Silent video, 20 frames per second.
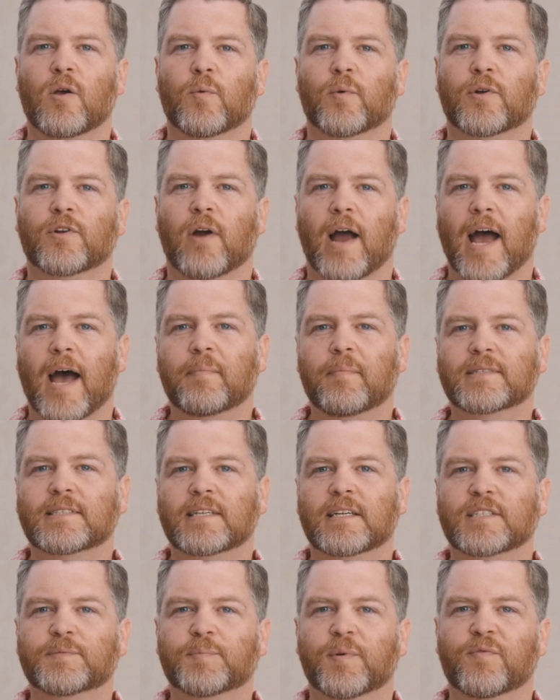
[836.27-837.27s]
When your app
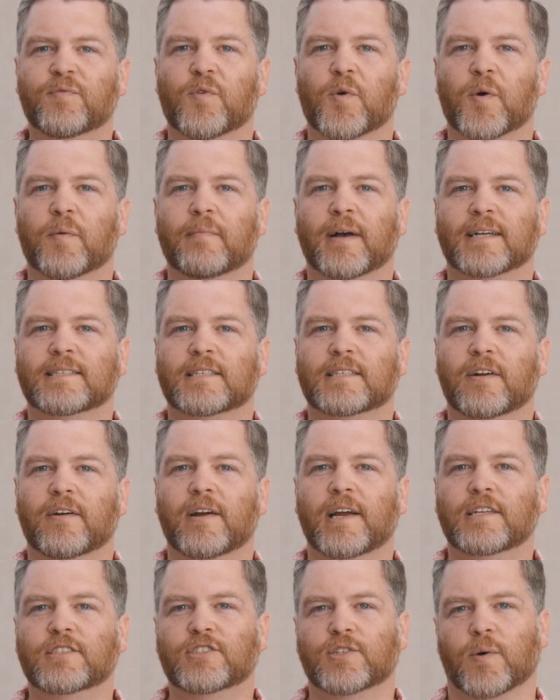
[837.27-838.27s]
intent is performed by
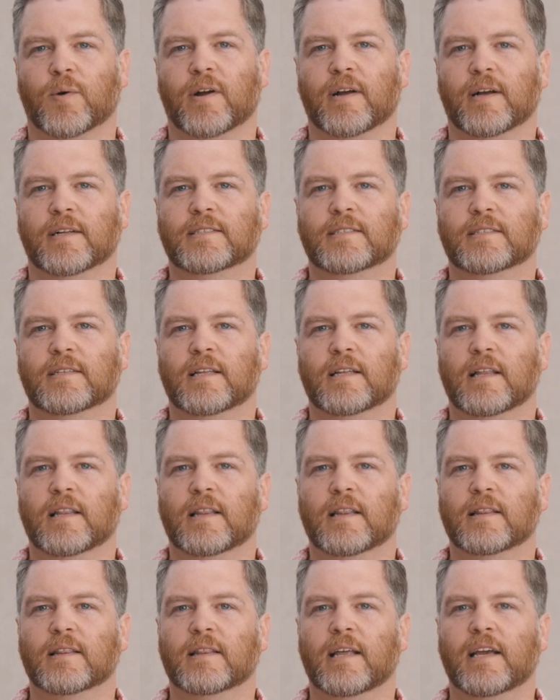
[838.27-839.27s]
Siri and Shortcuts,
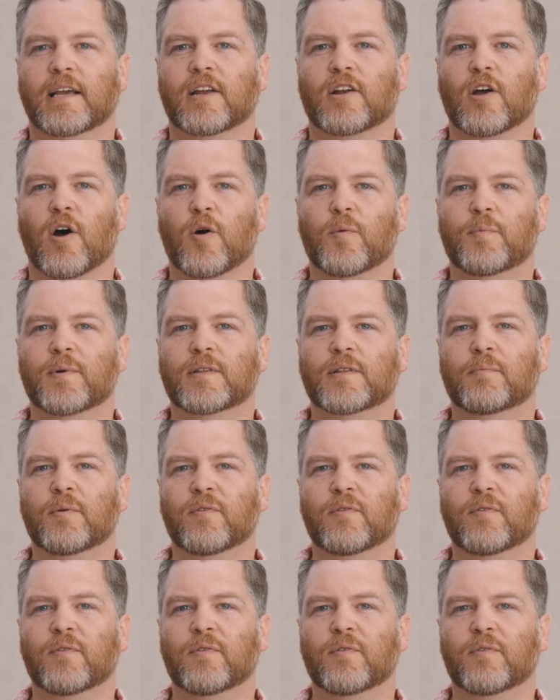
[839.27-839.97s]
they can open the